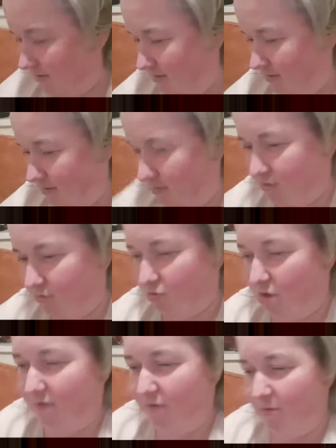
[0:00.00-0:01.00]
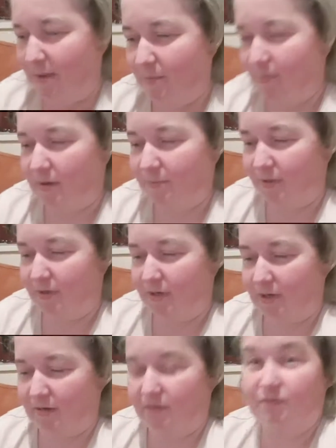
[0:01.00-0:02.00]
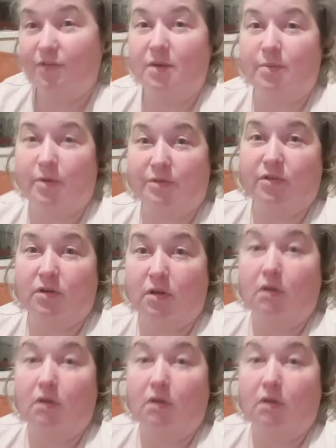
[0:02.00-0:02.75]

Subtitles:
I shall try and remember, but you know, fibro fog.